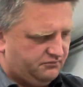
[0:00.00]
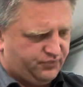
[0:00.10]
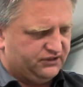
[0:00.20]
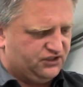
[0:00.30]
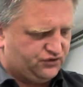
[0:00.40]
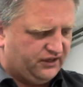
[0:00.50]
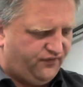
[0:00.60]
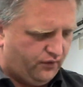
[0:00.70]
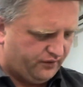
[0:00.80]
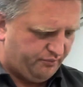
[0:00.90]
pretty
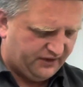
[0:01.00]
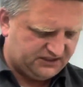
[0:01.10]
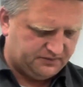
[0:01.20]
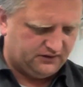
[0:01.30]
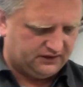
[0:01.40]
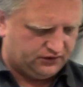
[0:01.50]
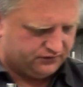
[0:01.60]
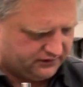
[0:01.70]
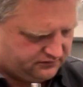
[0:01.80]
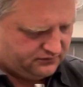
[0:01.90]
straightforward replacement on that unit.